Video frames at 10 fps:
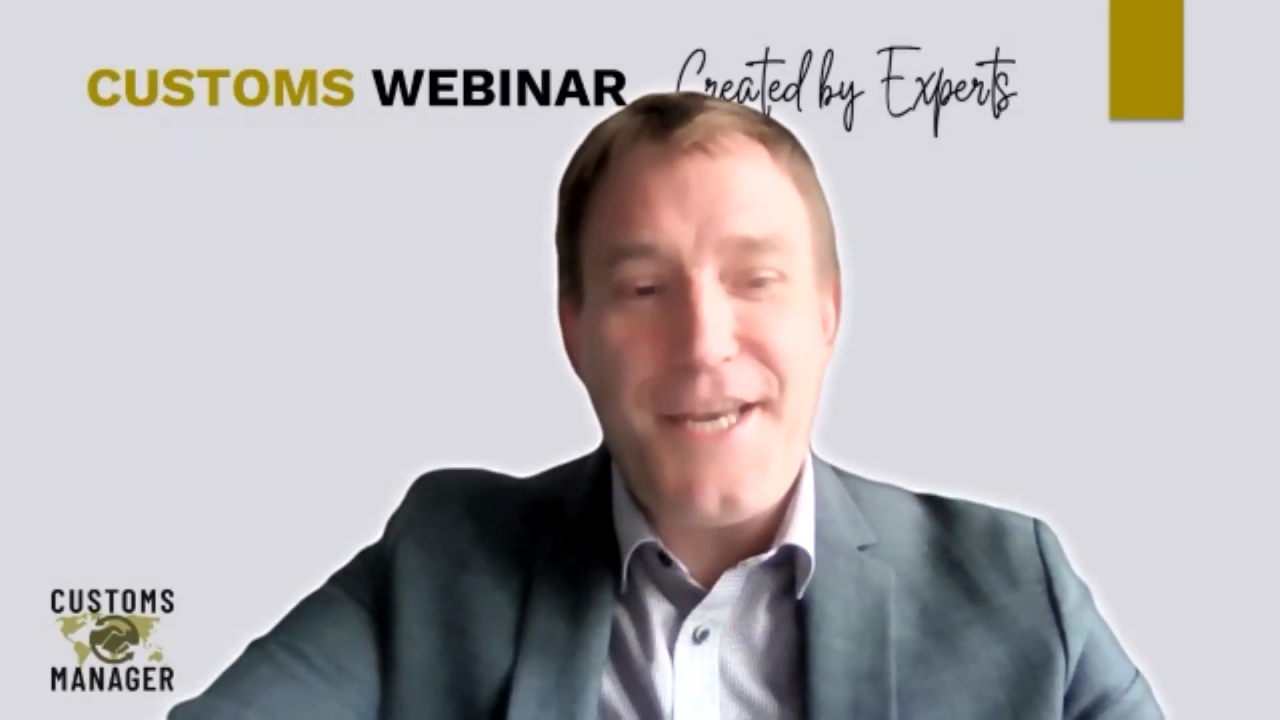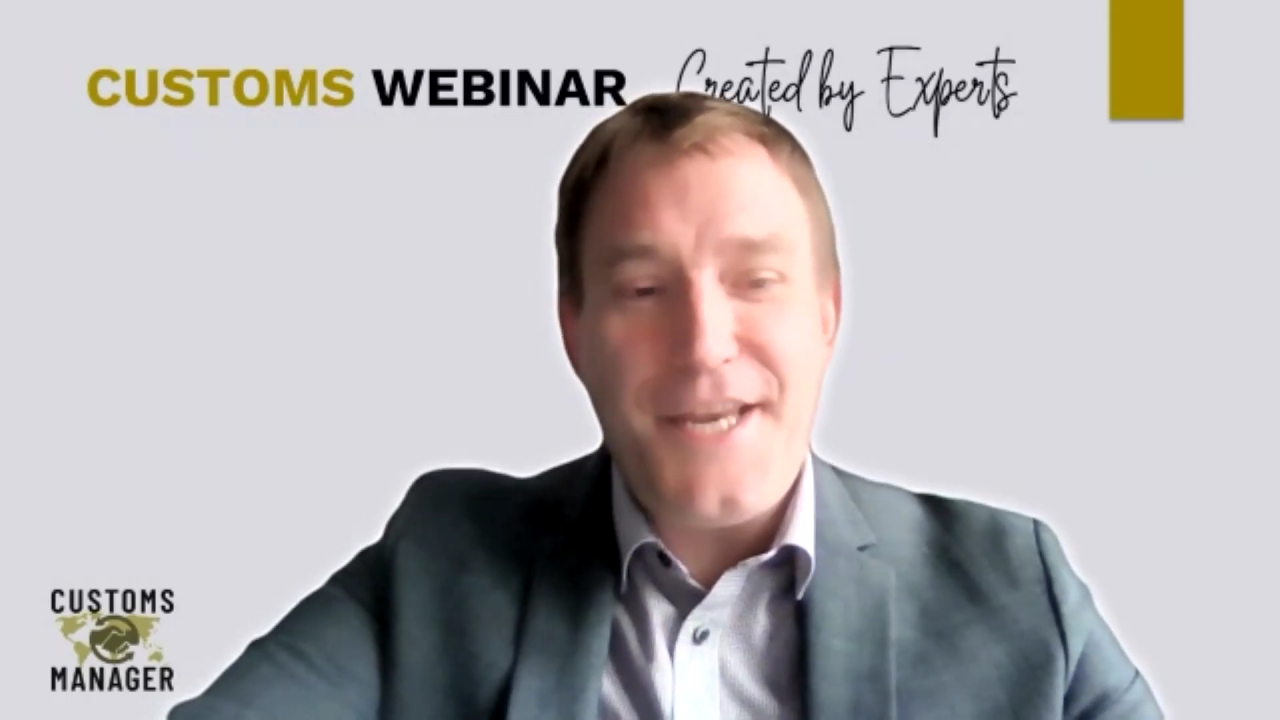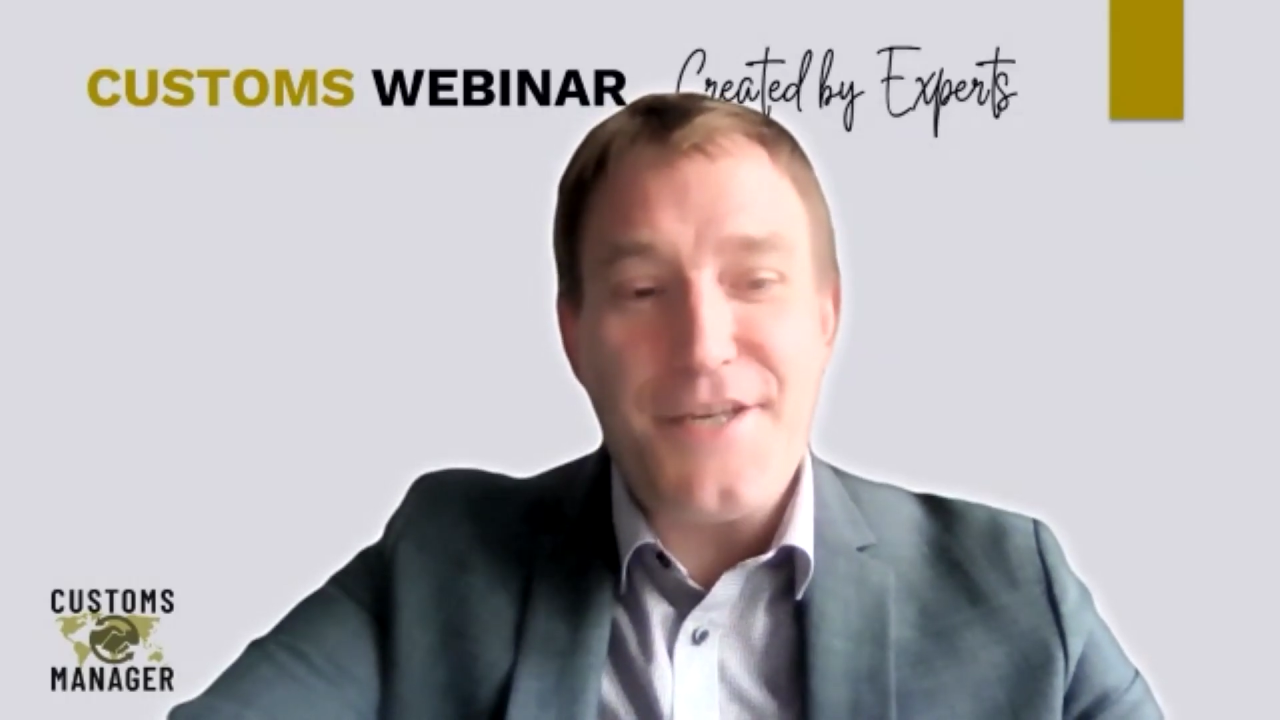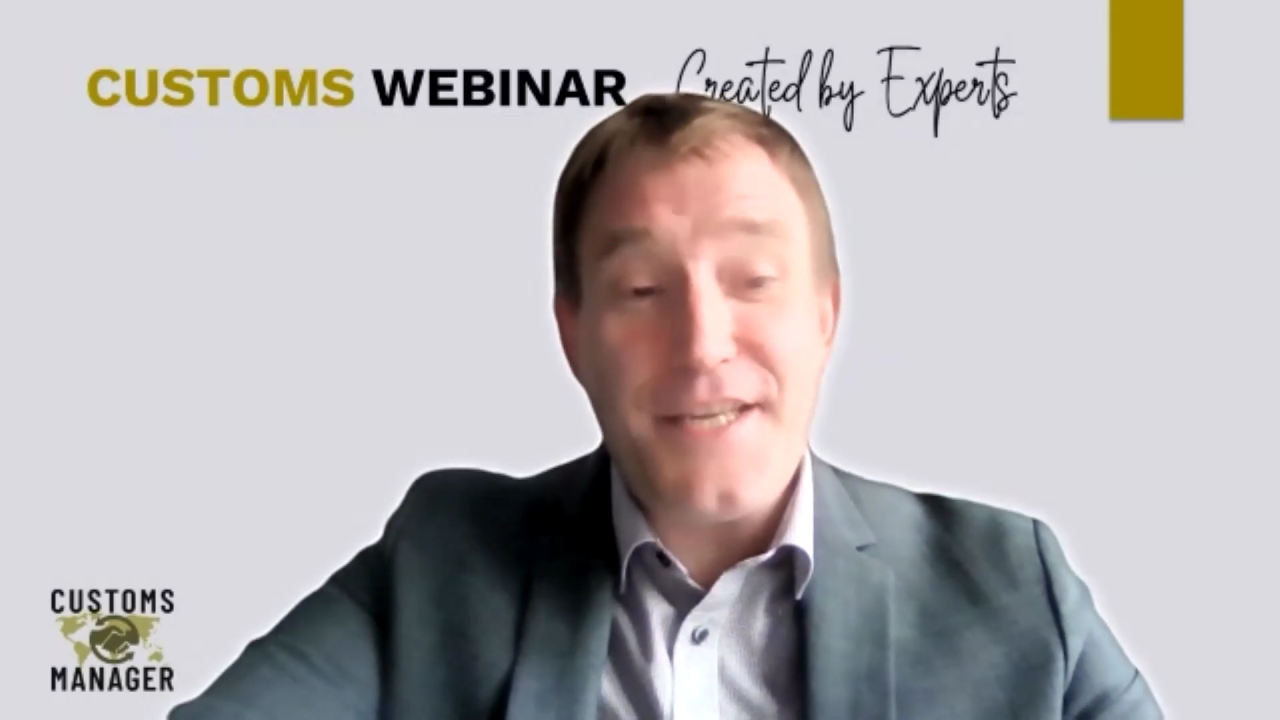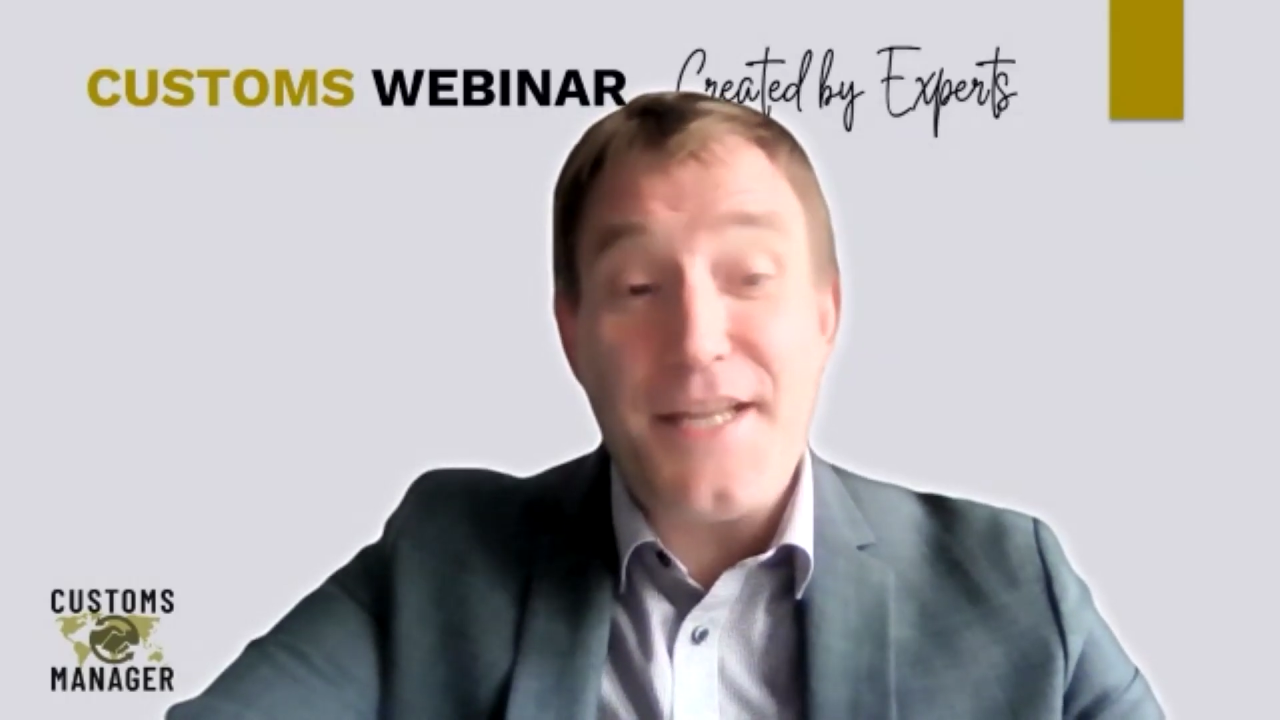
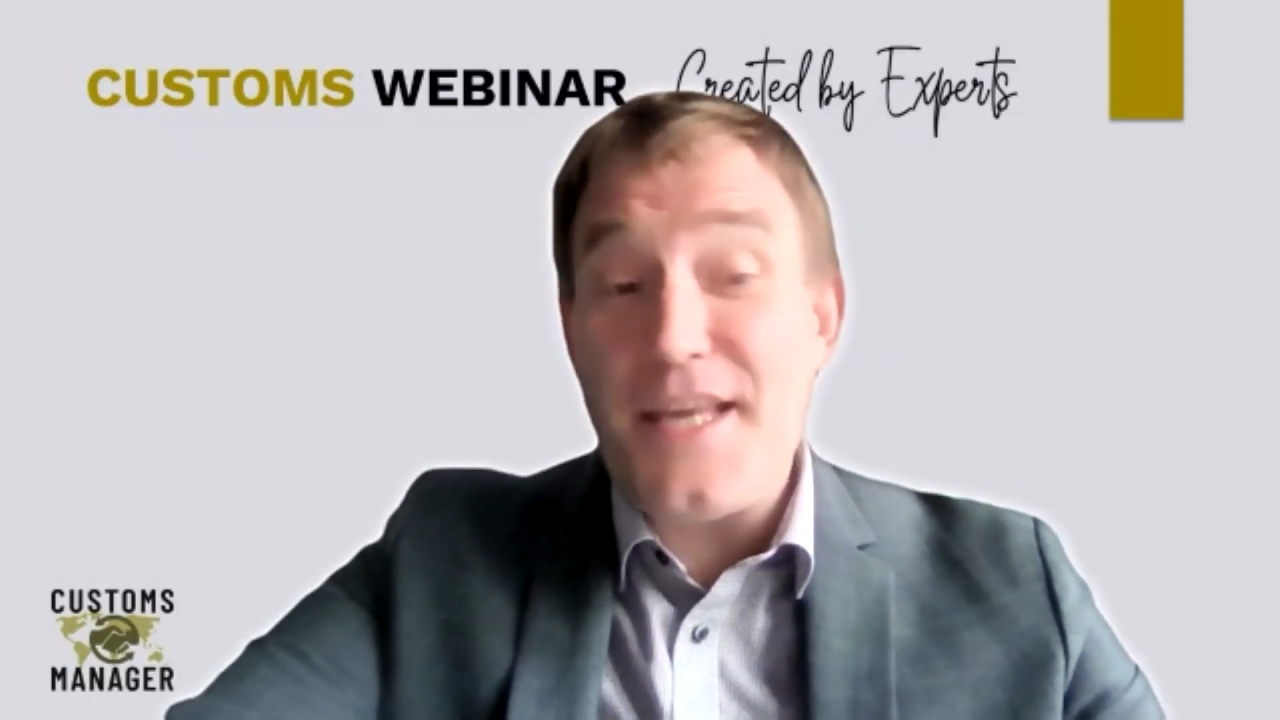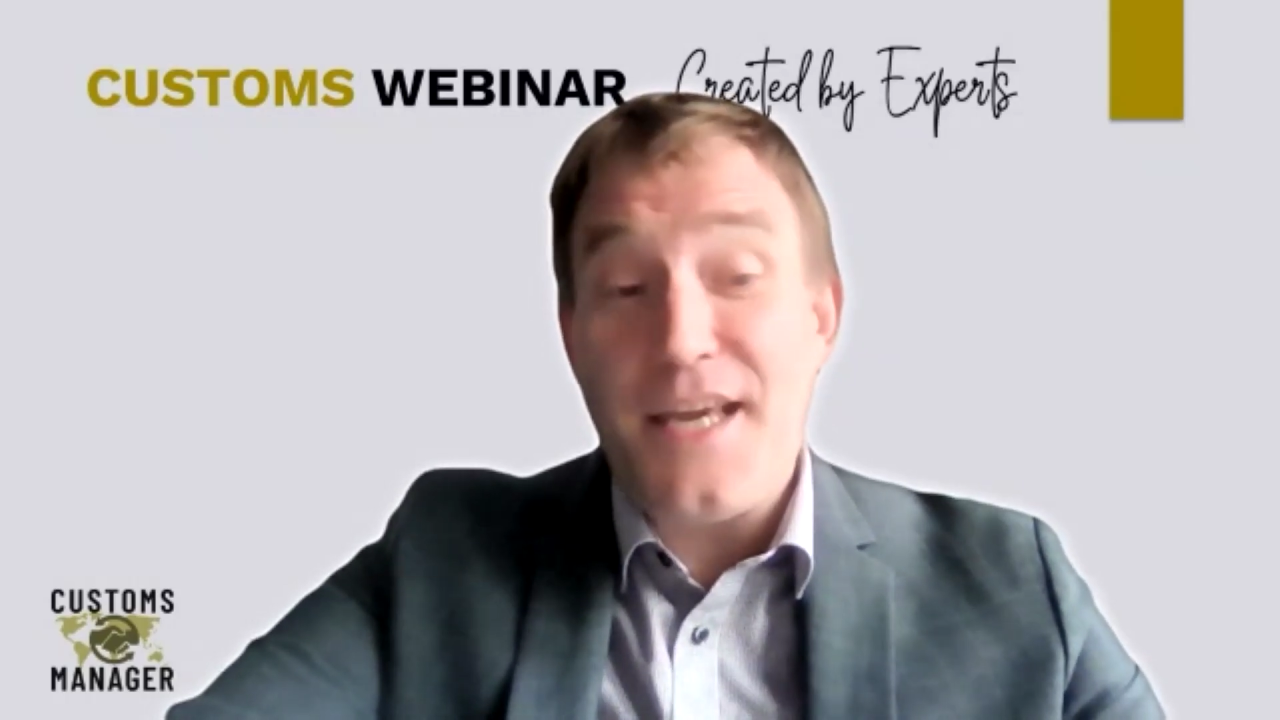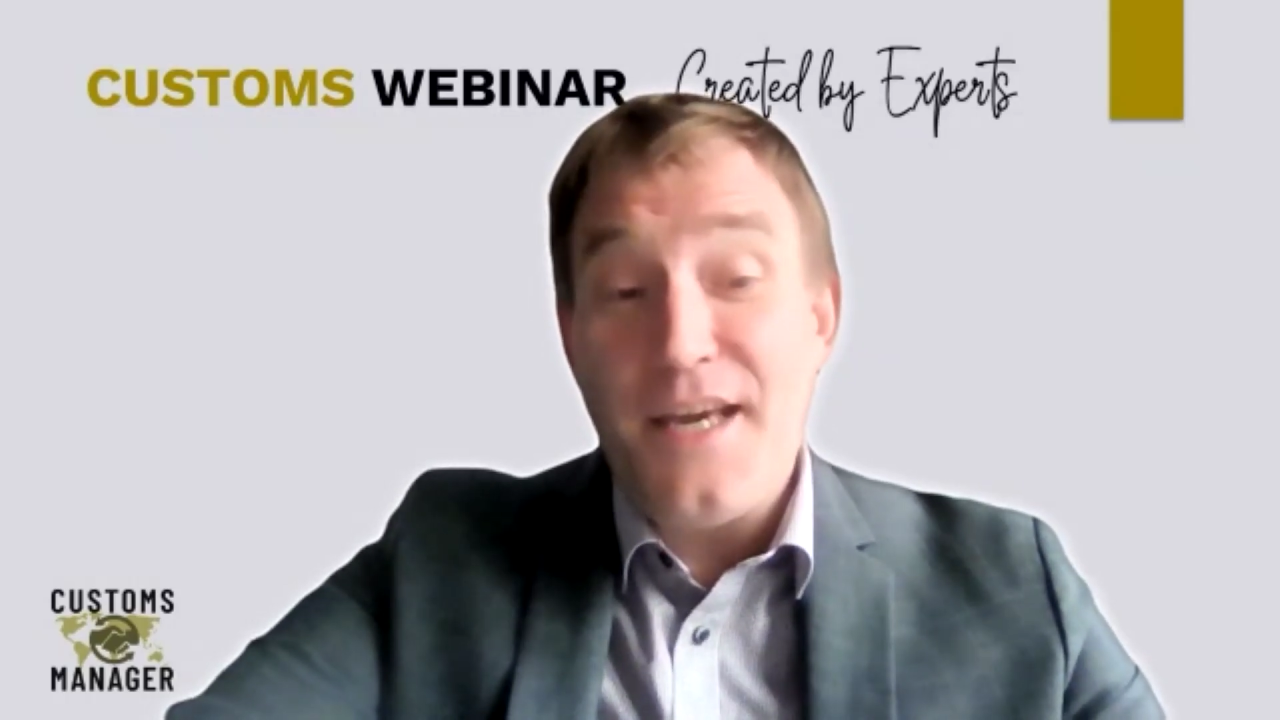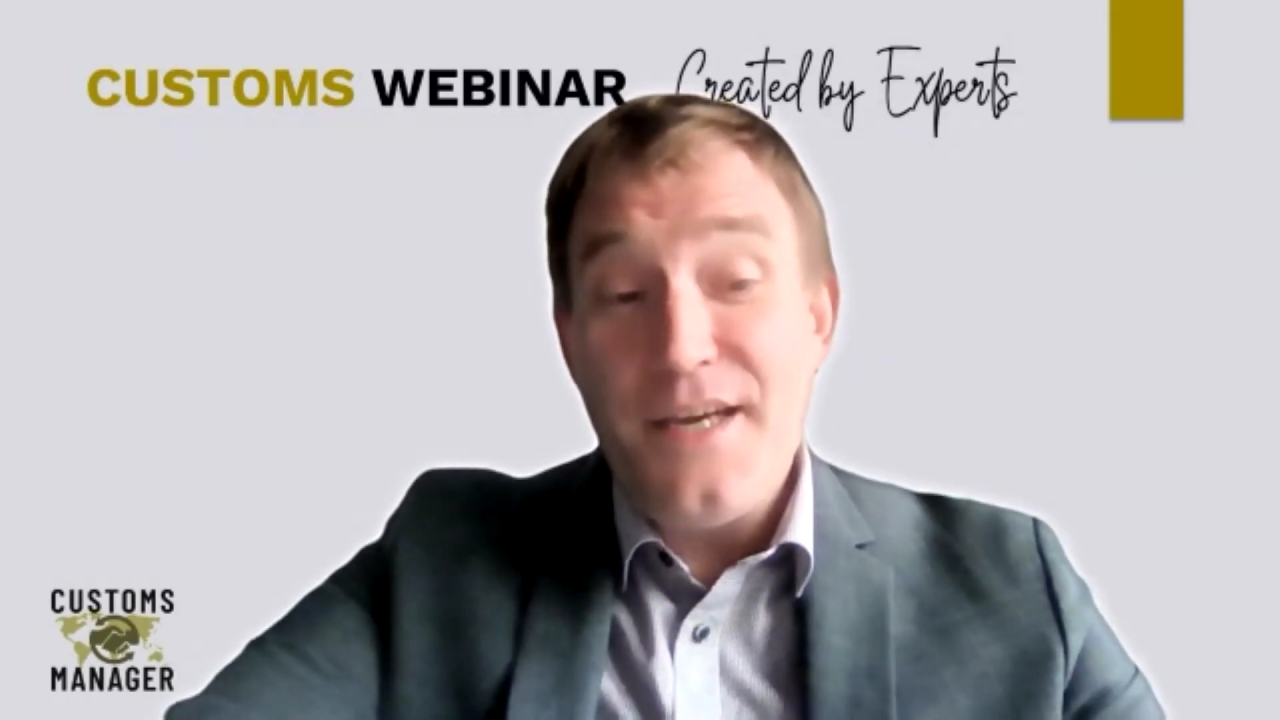years, and I think